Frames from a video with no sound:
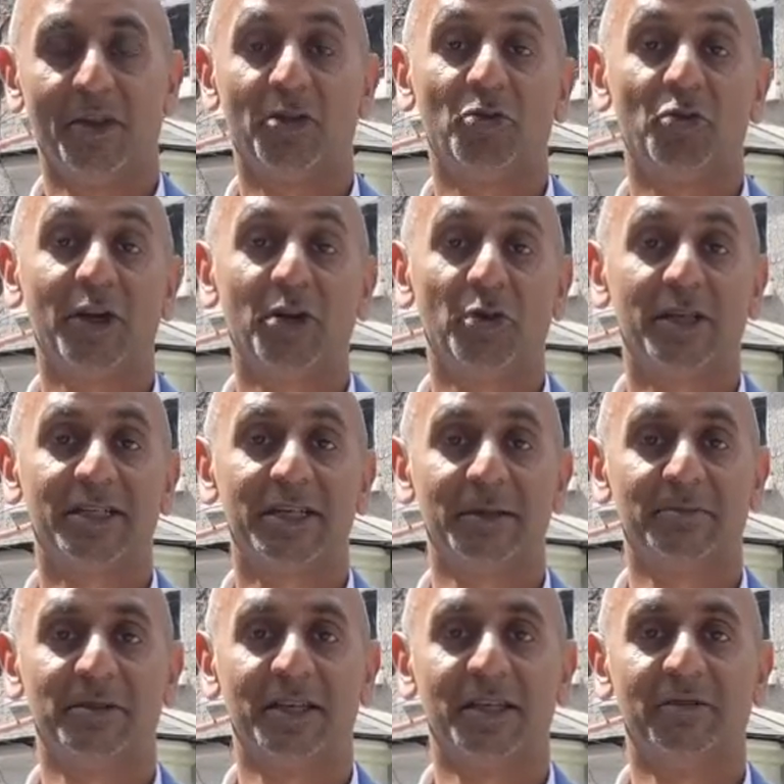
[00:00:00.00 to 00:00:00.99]
Three quick
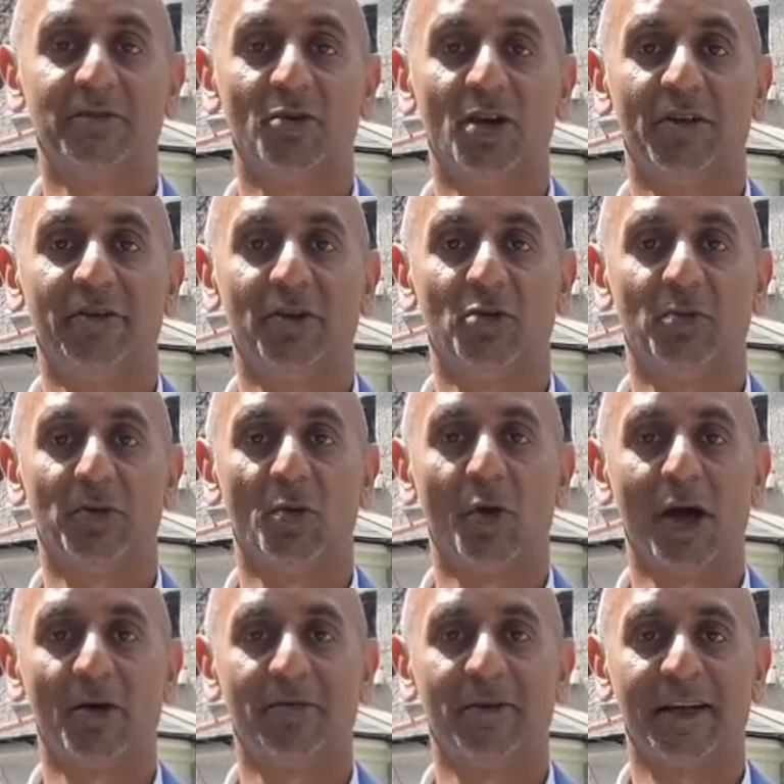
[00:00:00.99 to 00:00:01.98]
tips to give your living room the
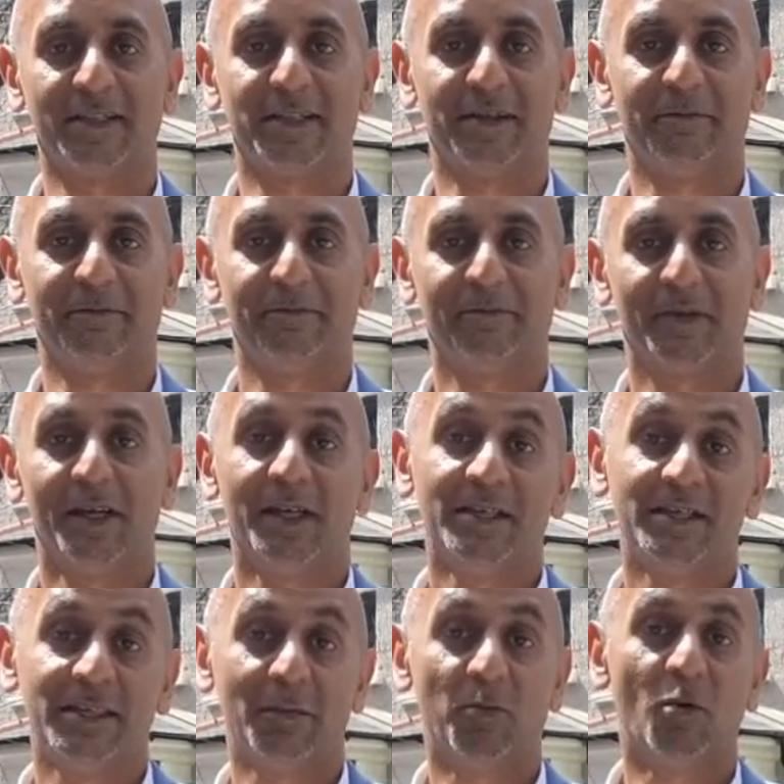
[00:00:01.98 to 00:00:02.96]
wow factor.
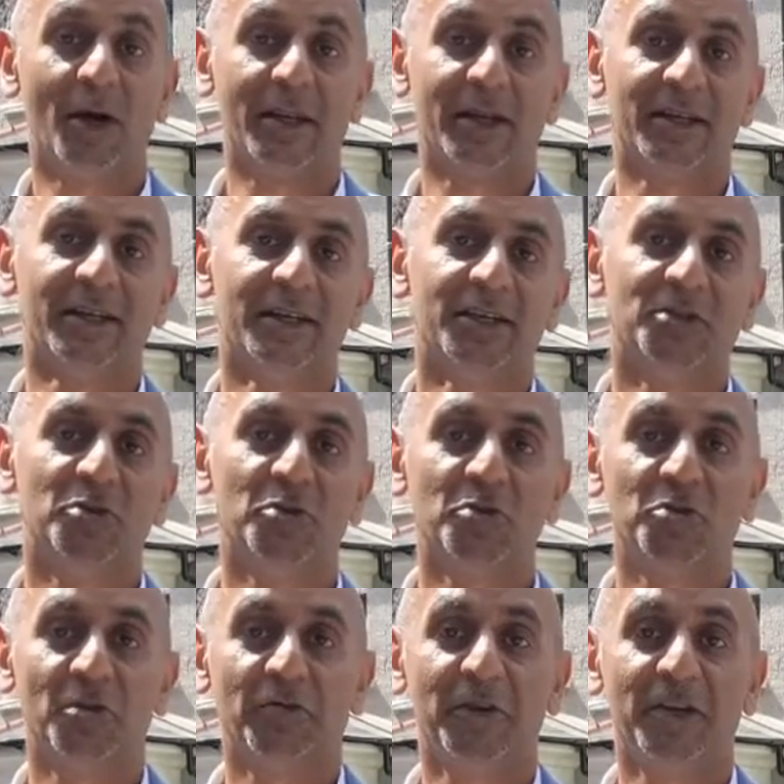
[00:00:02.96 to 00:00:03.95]
Tip one,
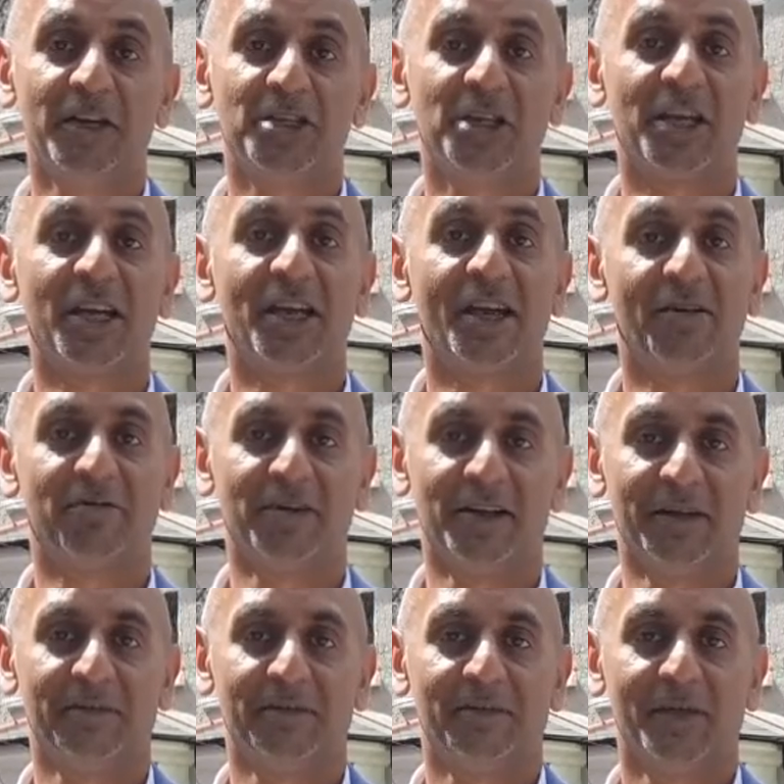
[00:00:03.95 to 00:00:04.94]
choose your furniture
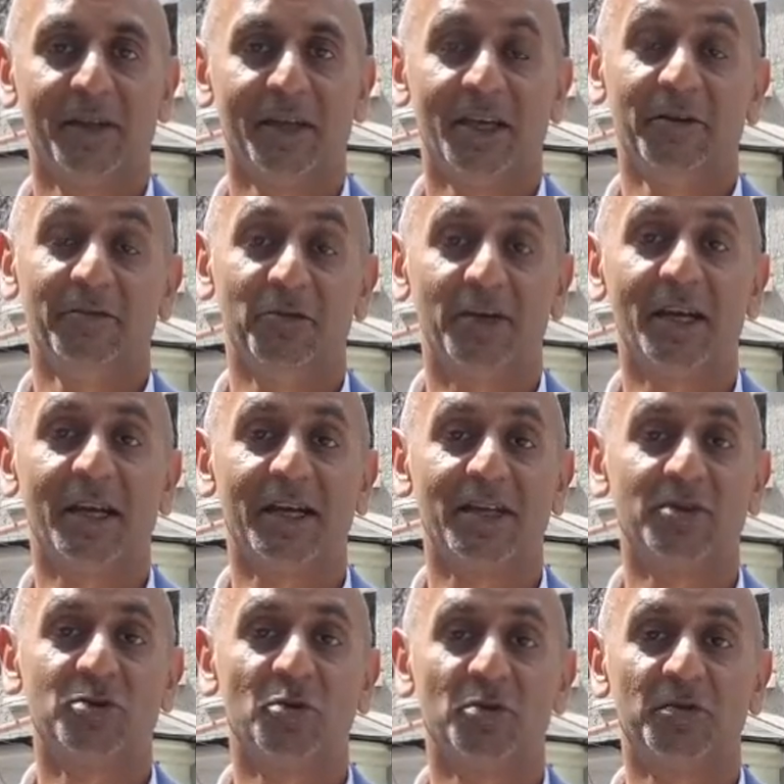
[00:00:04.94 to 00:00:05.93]
carefully. If you can,
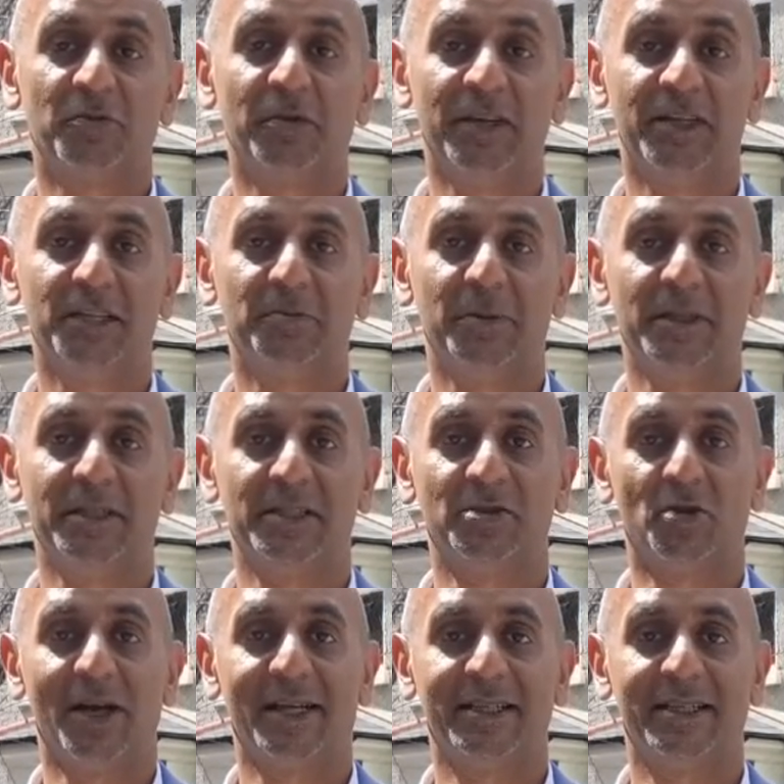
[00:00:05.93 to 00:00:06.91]
source vintage pieces
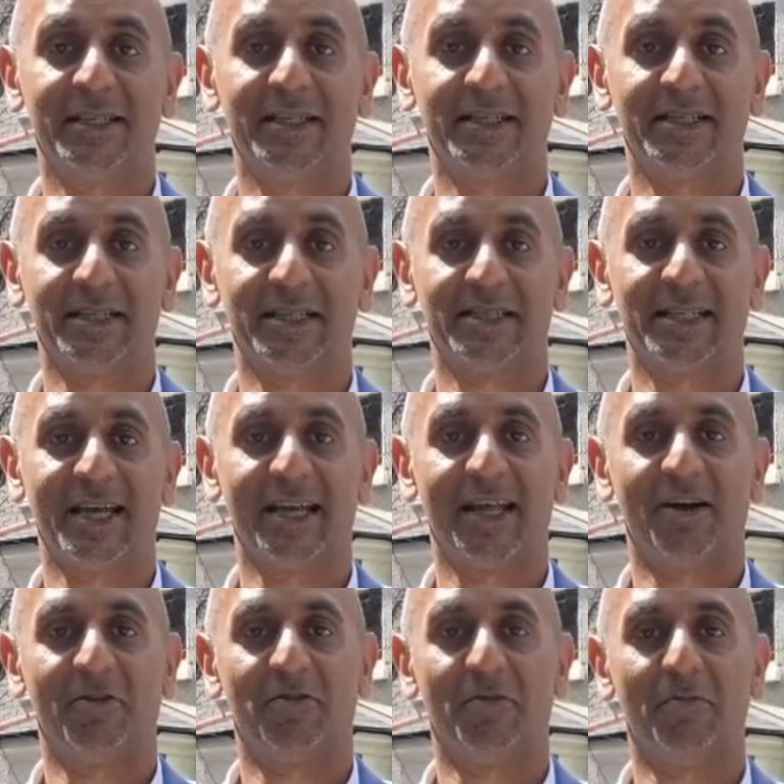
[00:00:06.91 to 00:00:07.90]
or antiques that stand
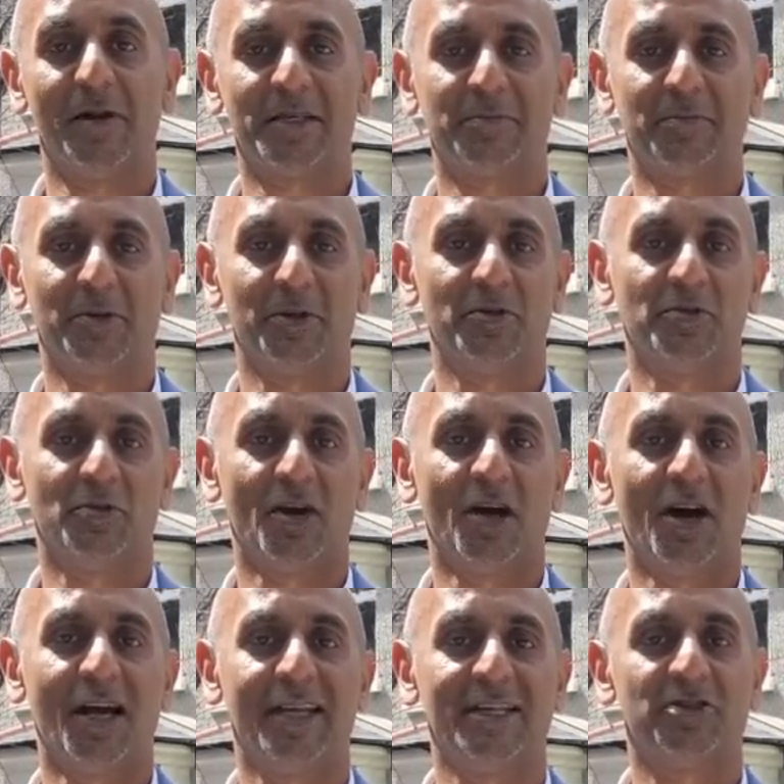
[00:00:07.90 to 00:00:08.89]
out from mass-produced or
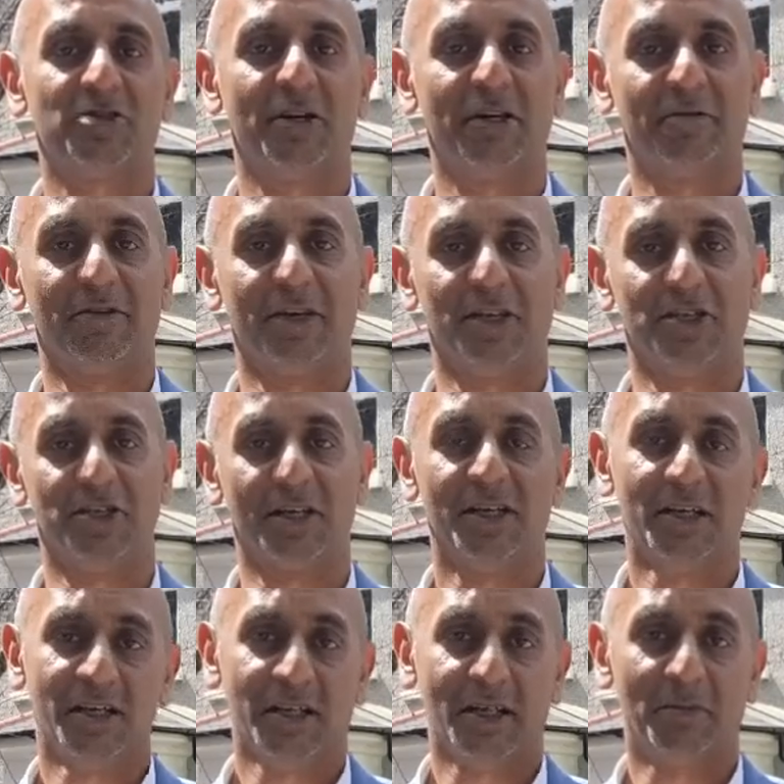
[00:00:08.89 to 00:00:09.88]
highly trendy furniture
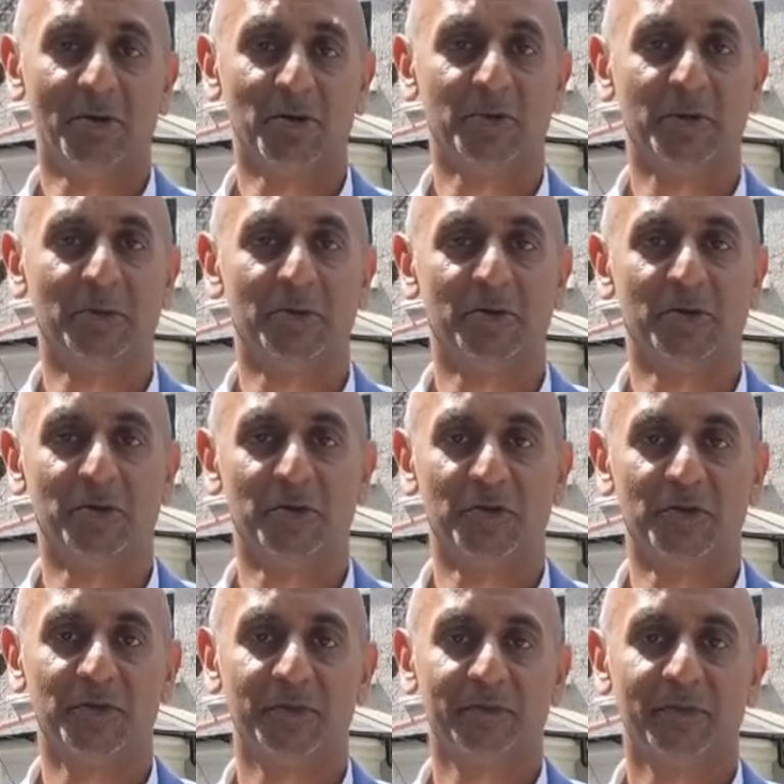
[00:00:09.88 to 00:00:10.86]
that most people
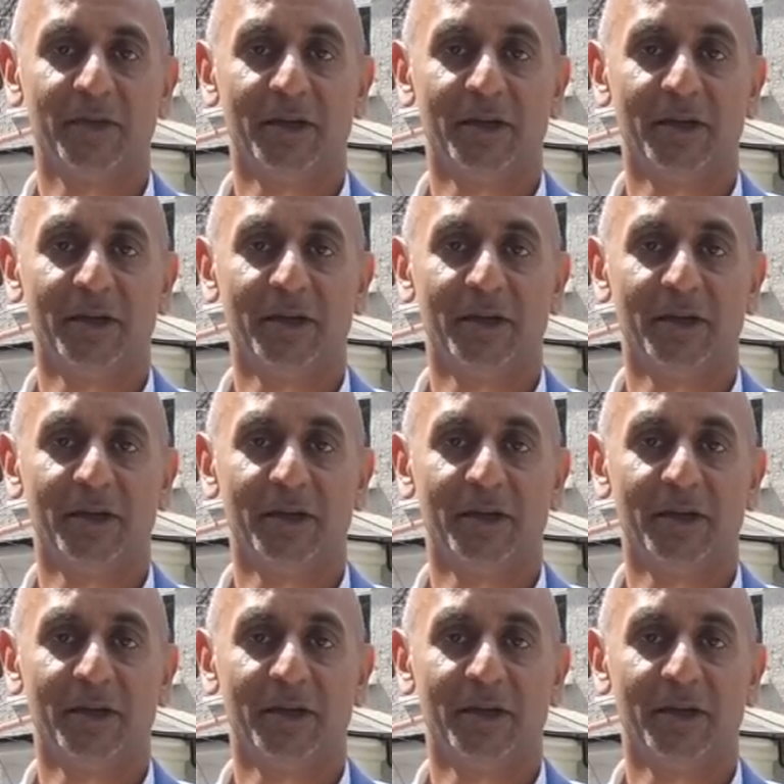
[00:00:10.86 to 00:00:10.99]
choose.